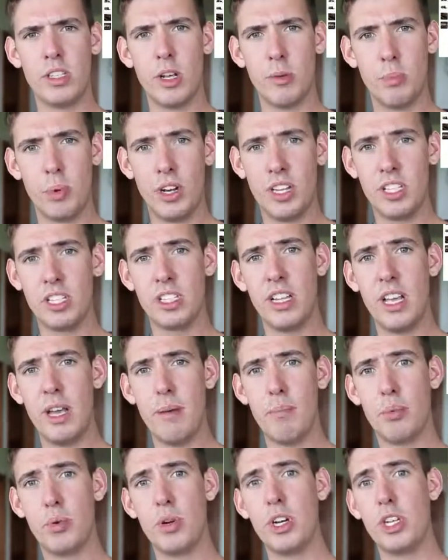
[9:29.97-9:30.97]
They're pretty
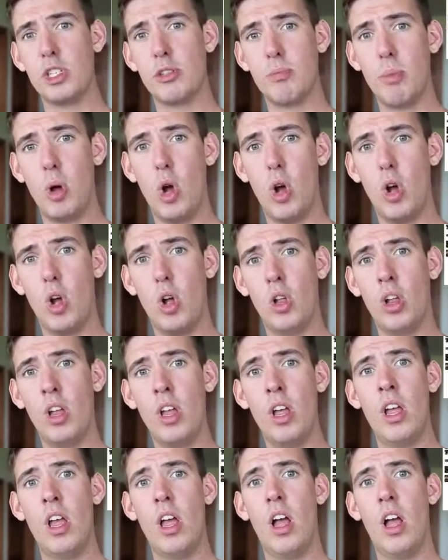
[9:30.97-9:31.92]
slim, pretty small,